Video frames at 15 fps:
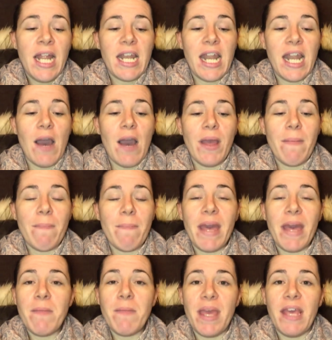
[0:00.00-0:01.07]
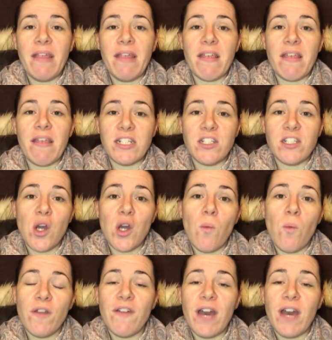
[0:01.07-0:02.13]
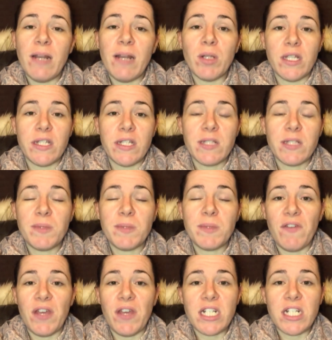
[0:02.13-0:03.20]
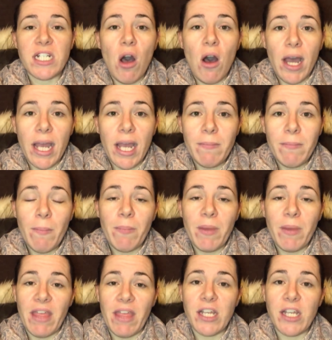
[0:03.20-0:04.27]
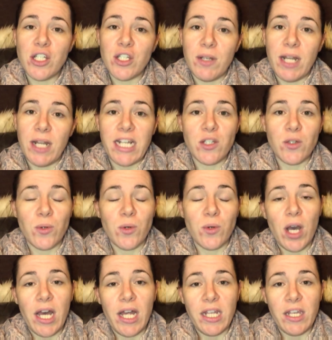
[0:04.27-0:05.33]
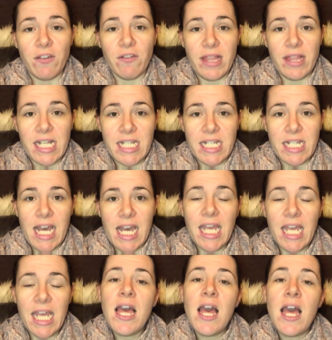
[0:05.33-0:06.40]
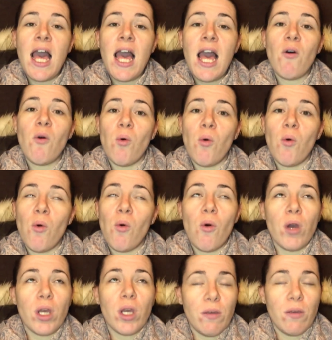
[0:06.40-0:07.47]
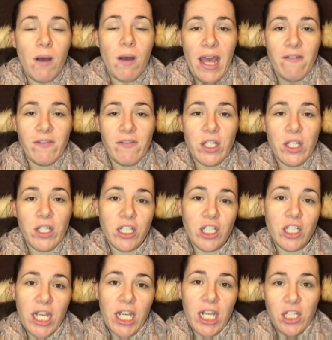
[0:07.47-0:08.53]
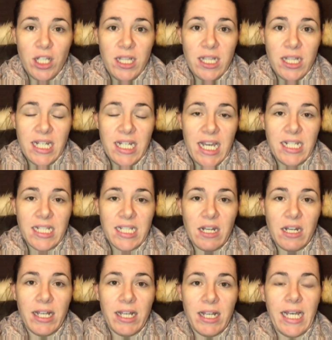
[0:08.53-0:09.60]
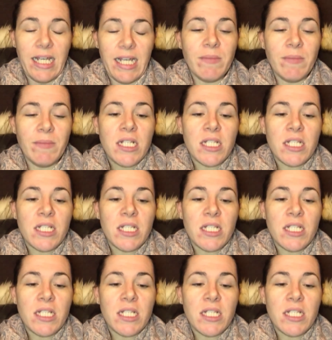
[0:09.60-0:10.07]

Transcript: Now, it may be that there's not one available at a specific time, but they can do later or earlier in the day, or you might have to look at changing the day slightly.